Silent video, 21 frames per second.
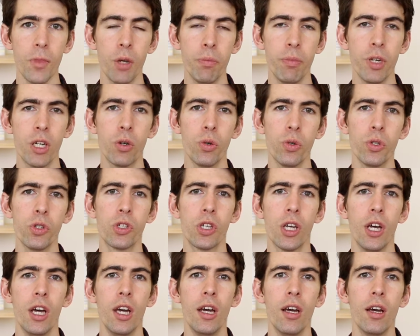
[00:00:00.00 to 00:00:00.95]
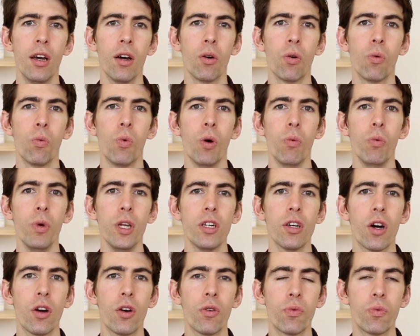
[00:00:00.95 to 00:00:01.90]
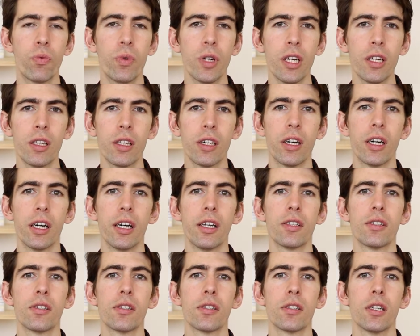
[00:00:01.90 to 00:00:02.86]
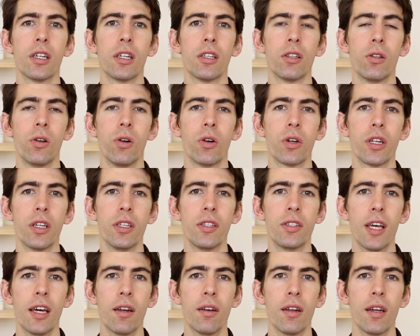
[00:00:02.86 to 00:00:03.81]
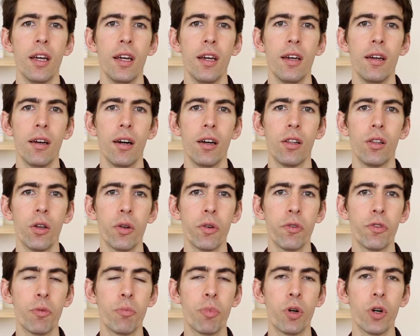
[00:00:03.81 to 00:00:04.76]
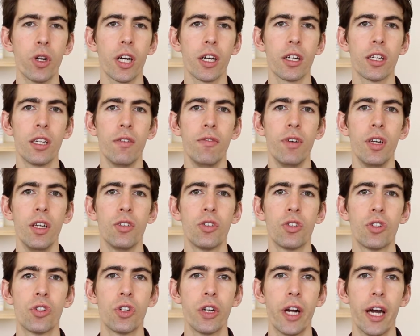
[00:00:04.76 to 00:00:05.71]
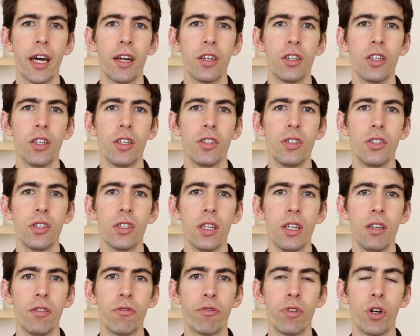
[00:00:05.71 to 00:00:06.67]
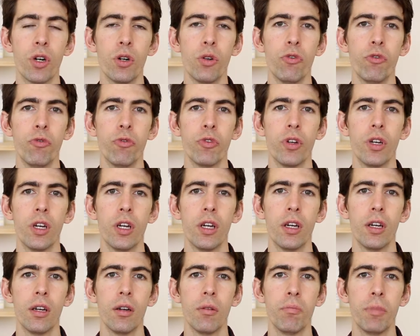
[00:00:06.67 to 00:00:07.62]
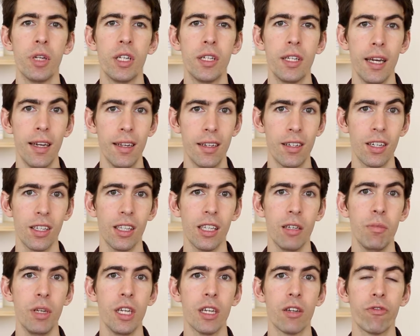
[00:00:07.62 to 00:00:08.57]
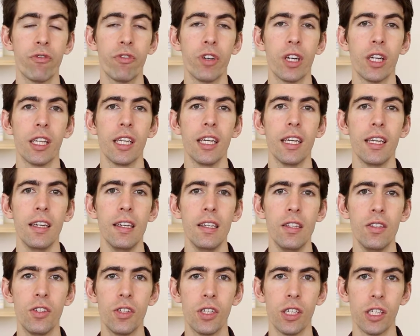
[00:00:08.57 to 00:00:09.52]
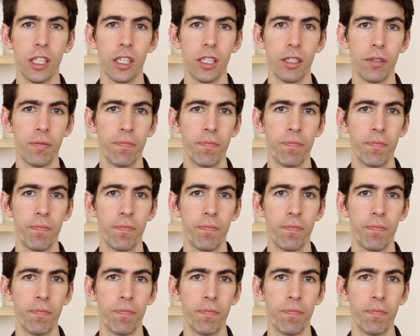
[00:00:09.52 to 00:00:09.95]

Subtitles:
Because what we don't realize a lot is that a lot of the productivity strategies involve potentially being fairly insular.